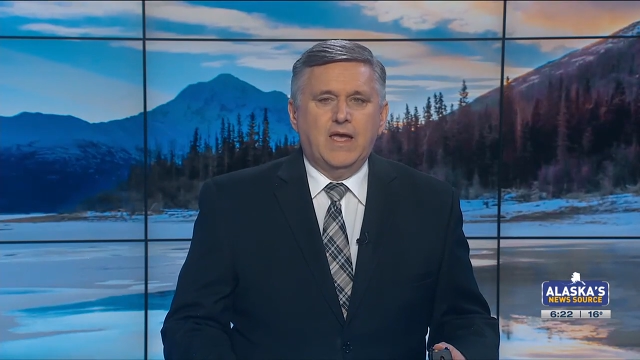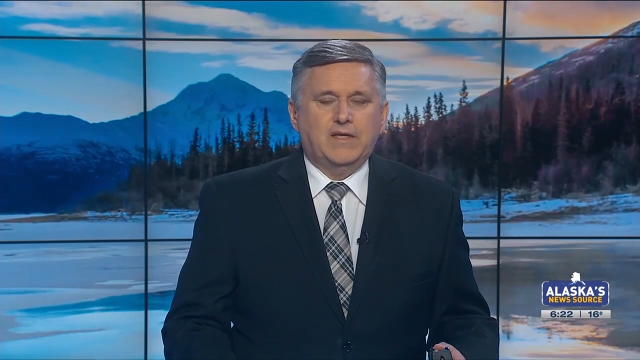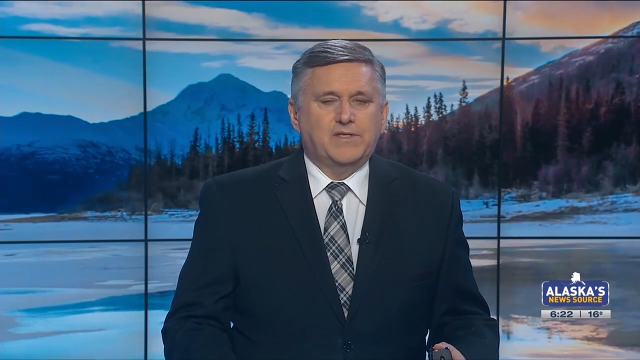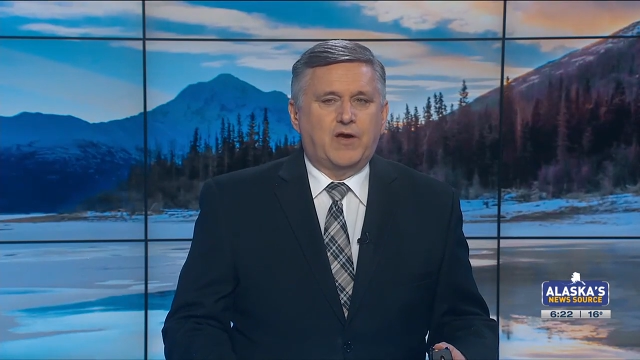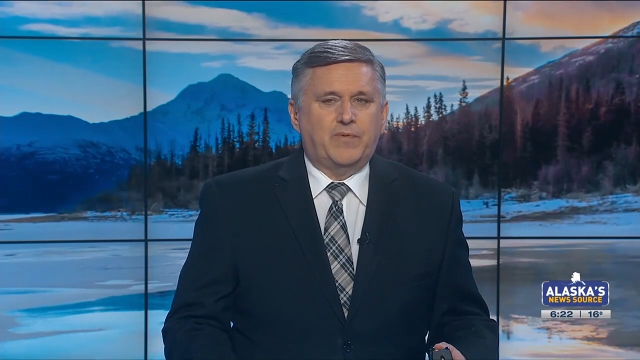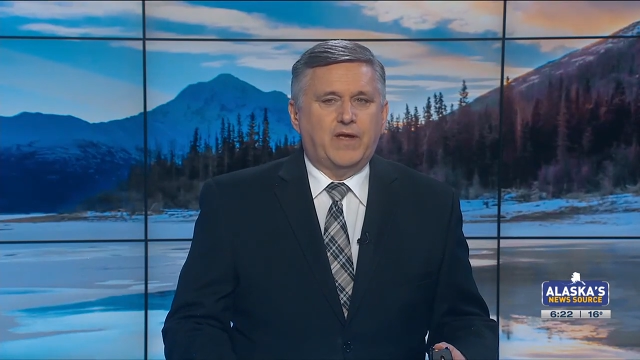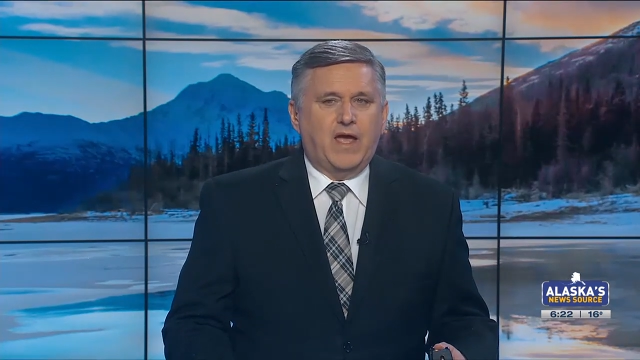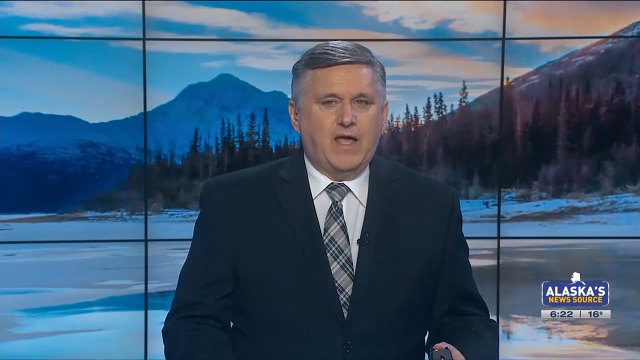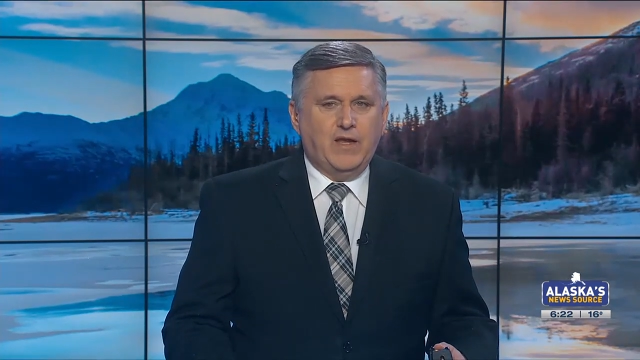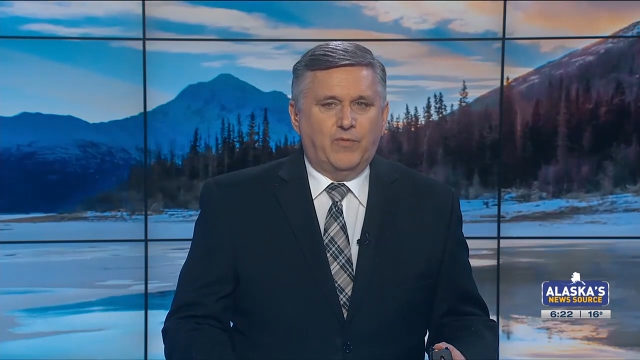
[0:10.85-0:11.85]
is helping
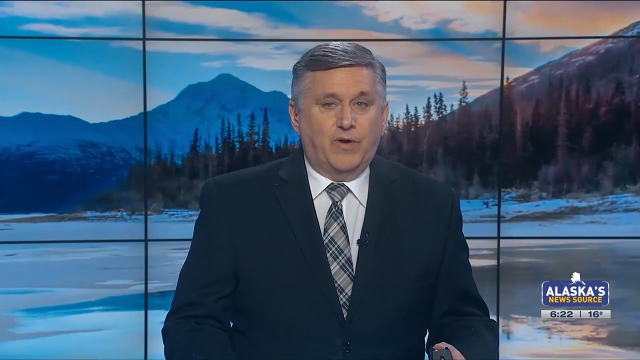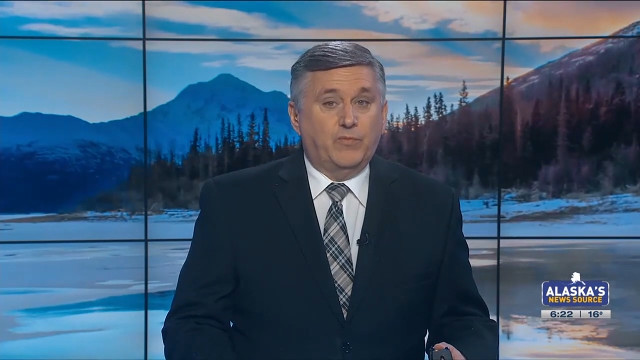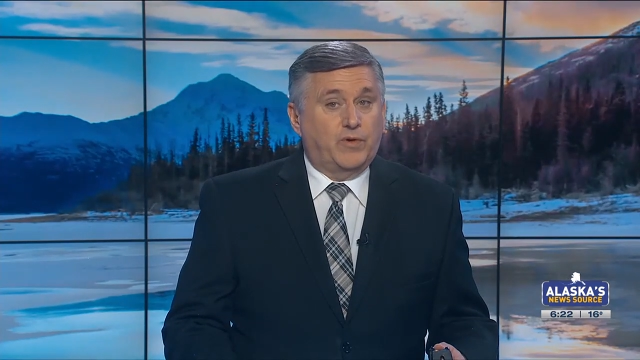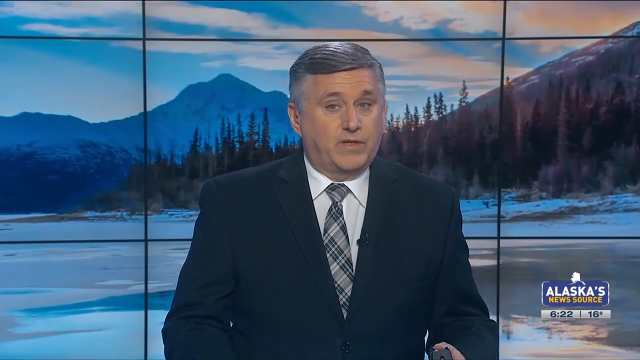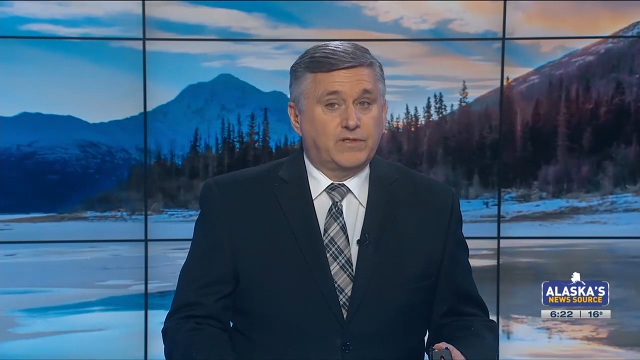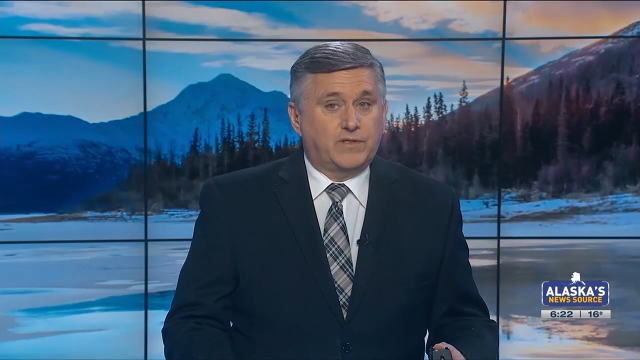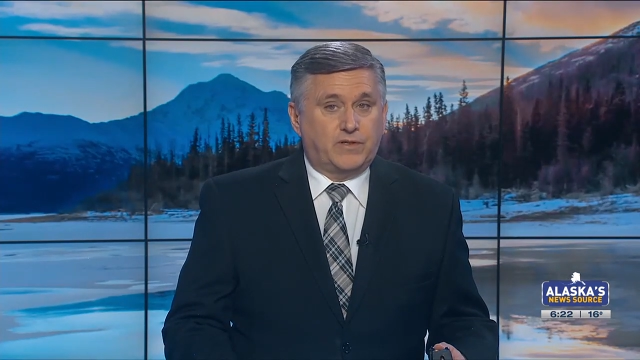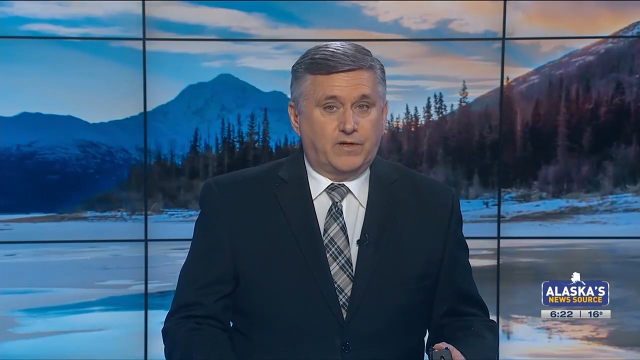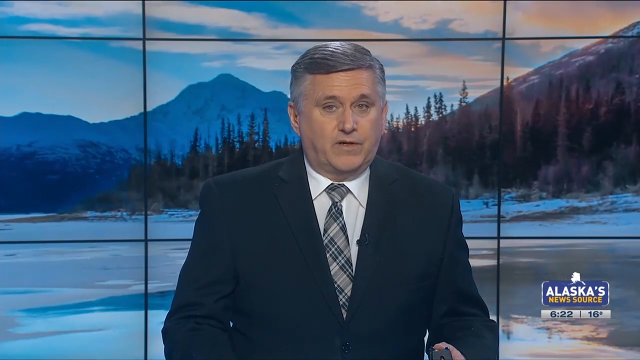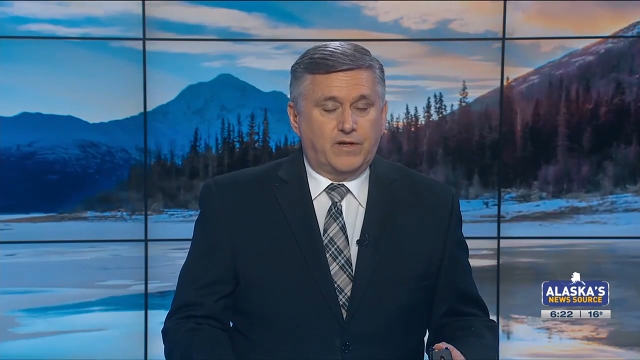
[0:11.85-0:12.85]
anyone willing to
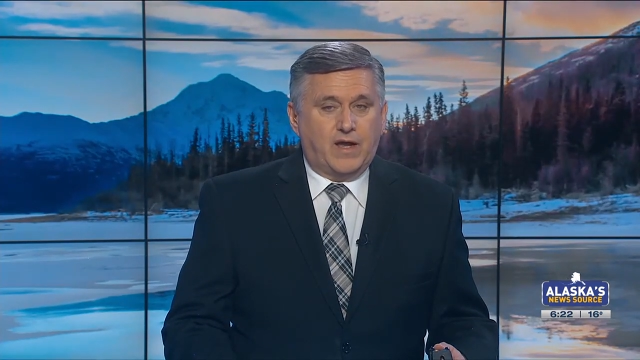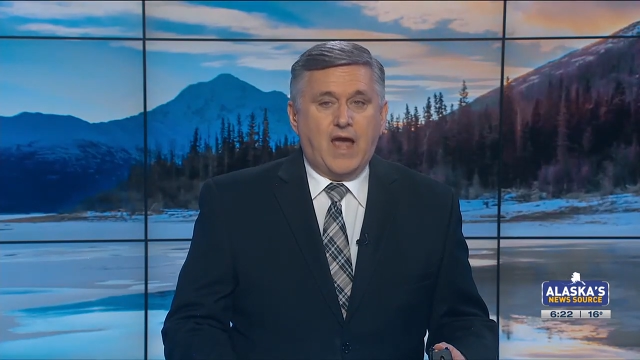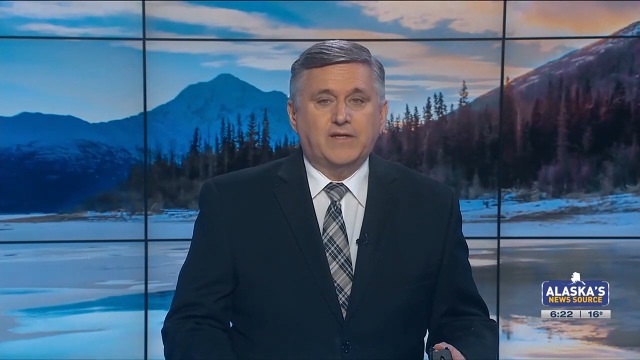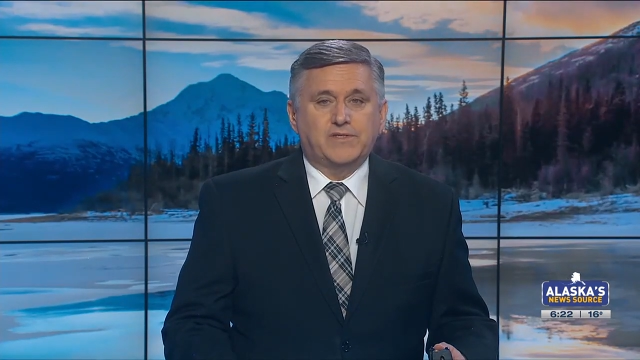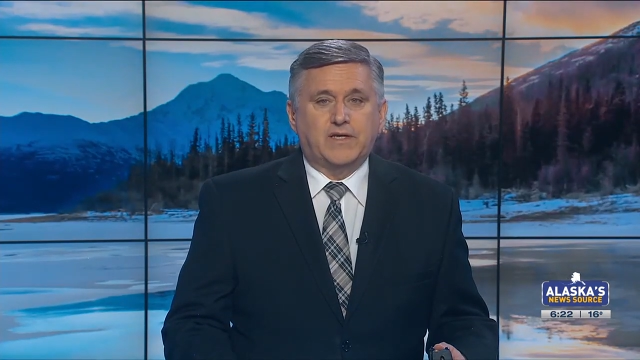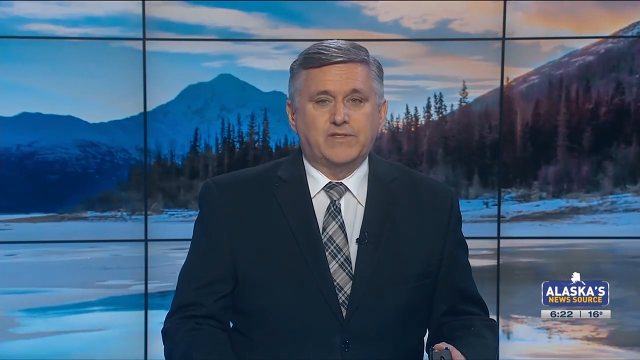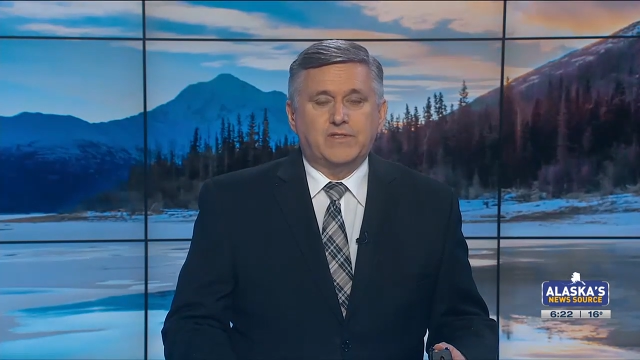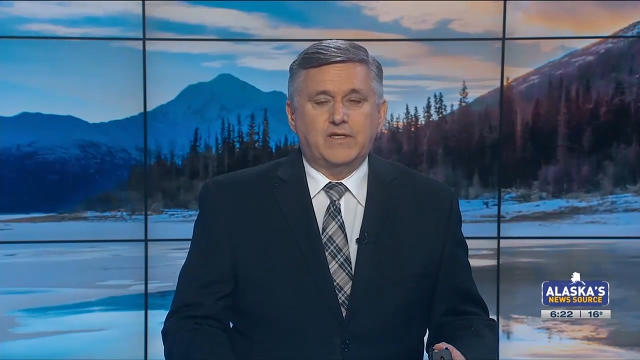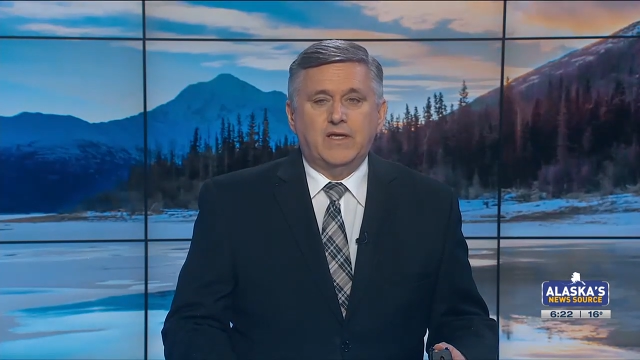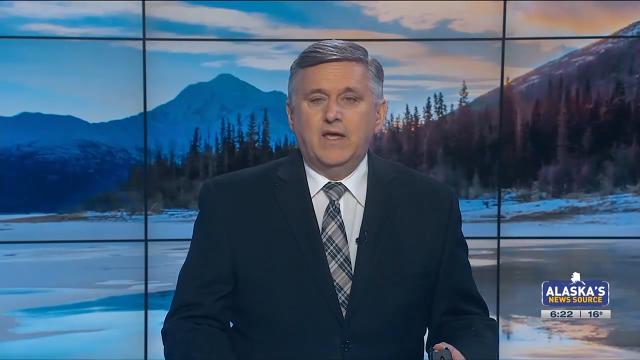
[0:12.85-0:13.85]
learn access
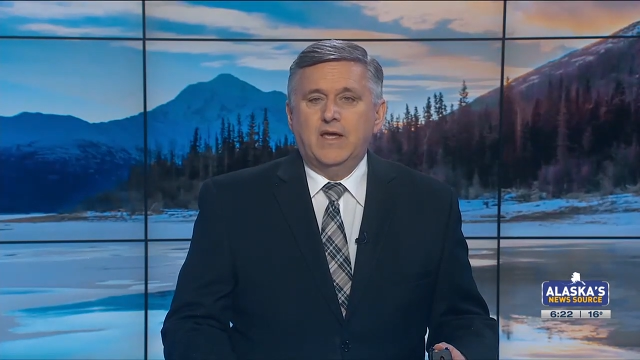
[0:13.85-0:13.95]
the